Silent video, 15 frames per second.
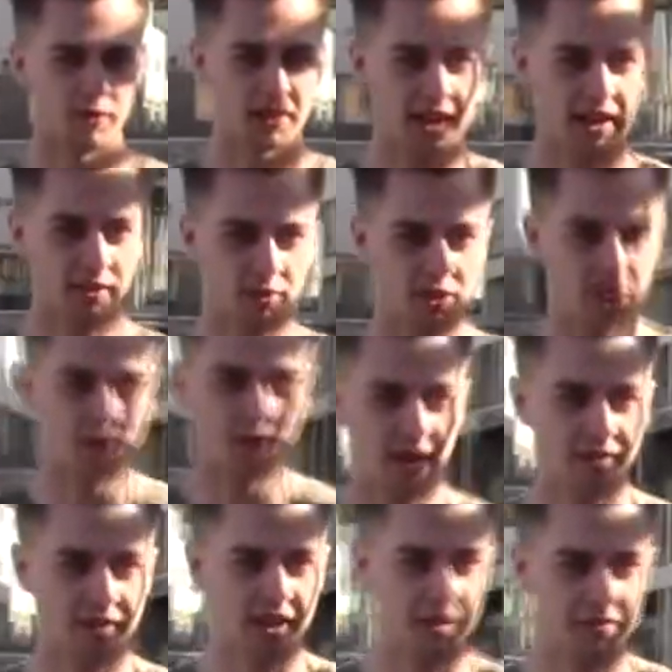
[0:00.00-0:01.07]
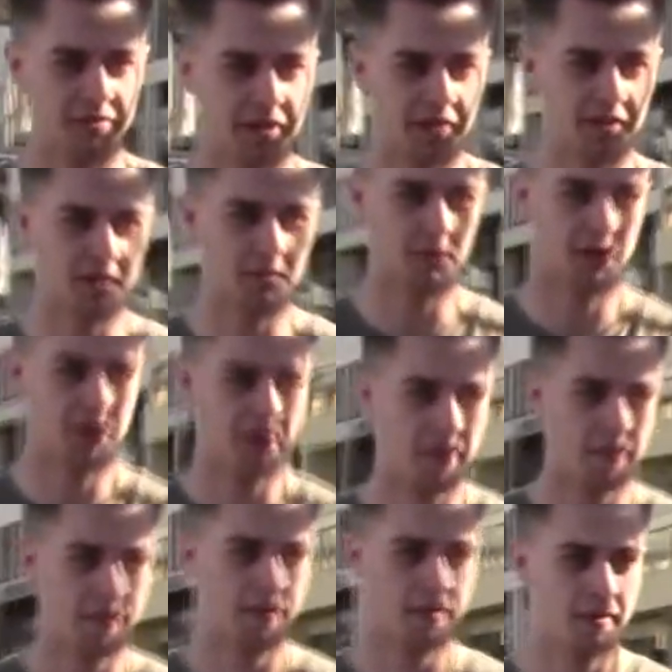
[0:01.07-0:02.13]
What language should we have the countdown in, man?
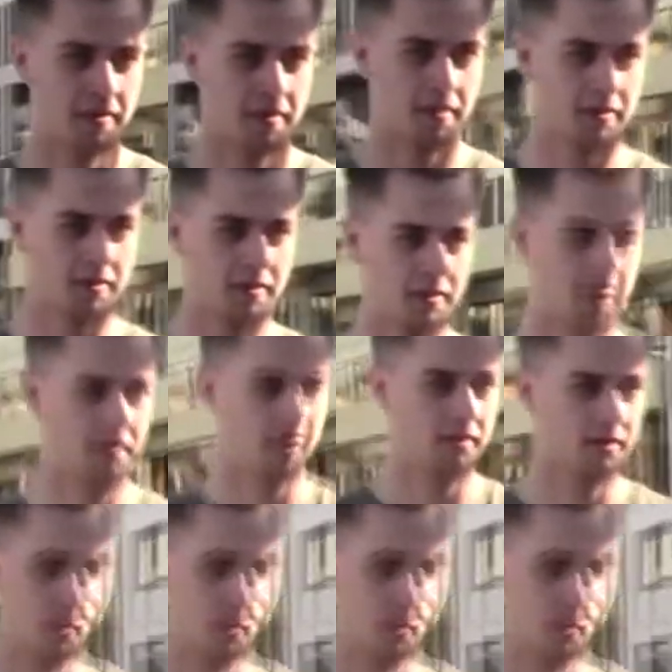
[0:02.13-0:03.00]
Uh, Spanish.